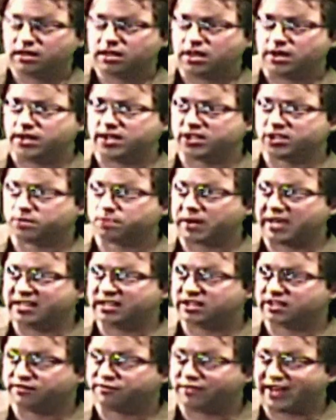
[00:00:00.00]
despite
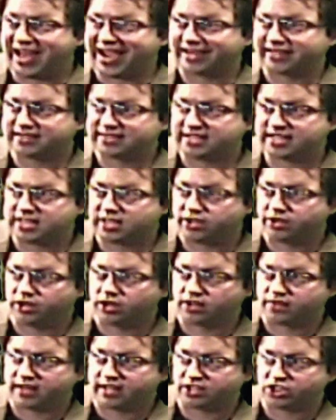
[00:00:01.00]
the fact here
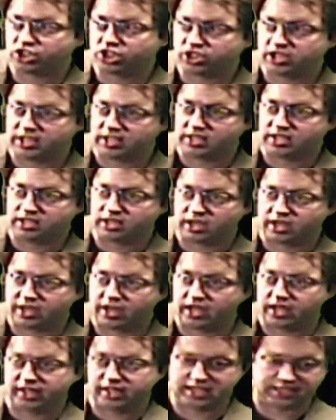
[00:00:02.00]
that she uh,
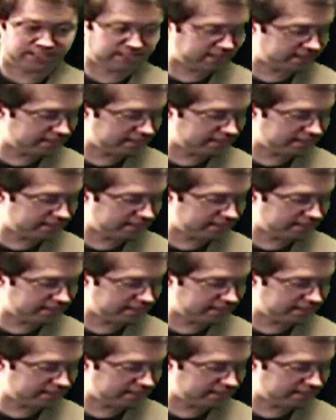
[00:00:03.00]
is,